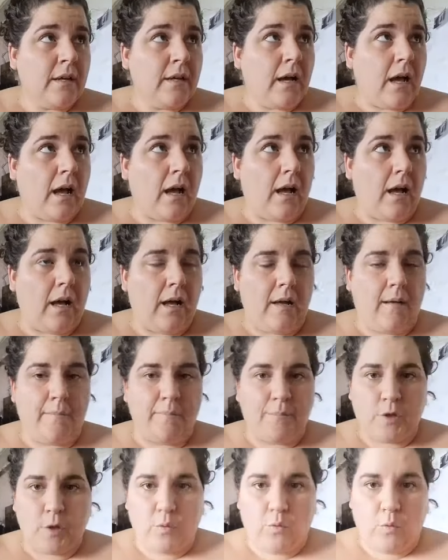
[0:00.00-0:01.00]

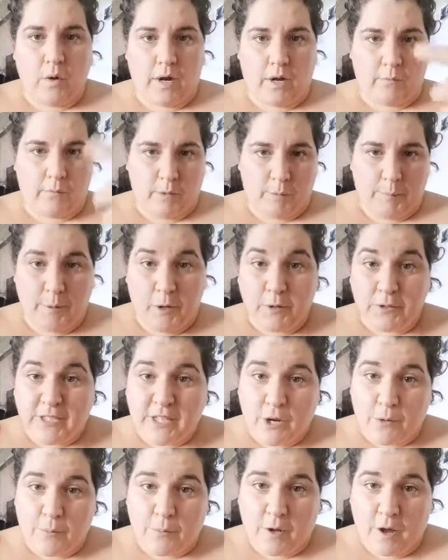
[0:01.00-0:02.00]
where we'll post
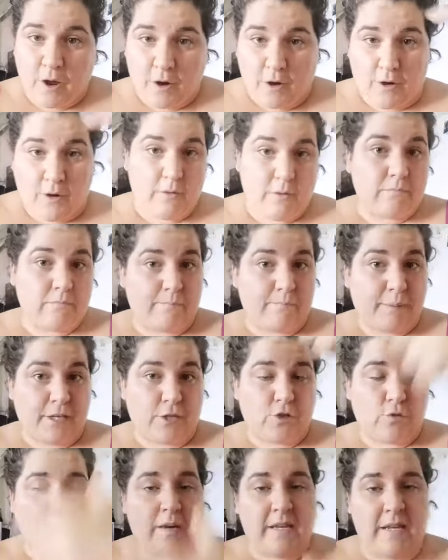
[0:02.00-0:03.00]
our
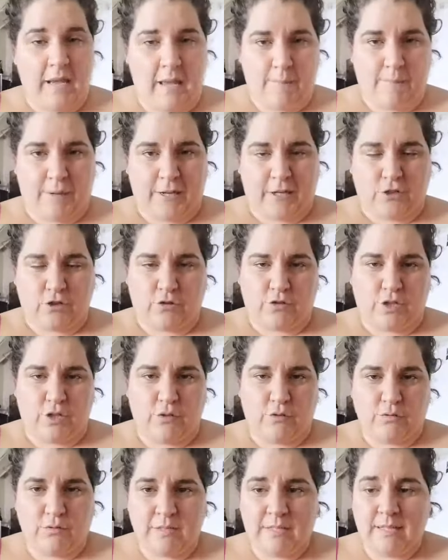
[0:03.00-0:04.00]
picture 1 and picture
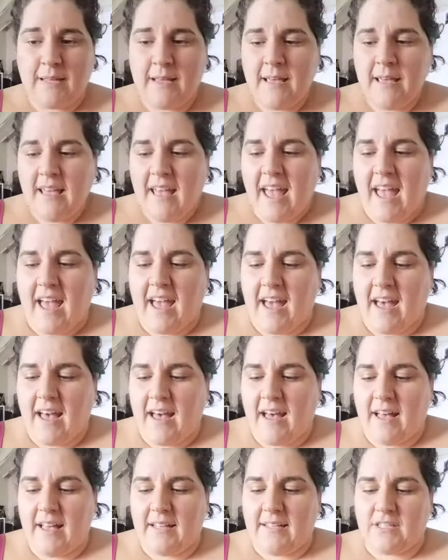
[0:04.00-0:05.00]
2s,
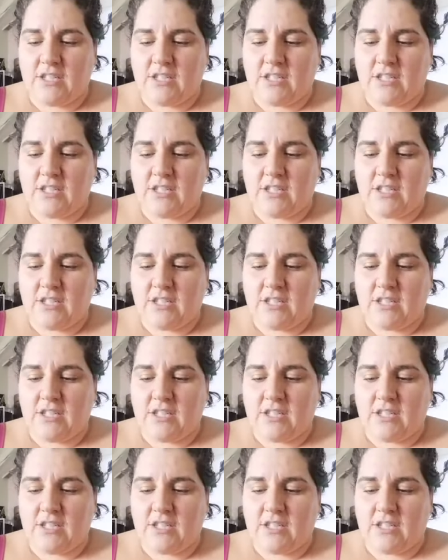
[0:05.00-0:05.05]
and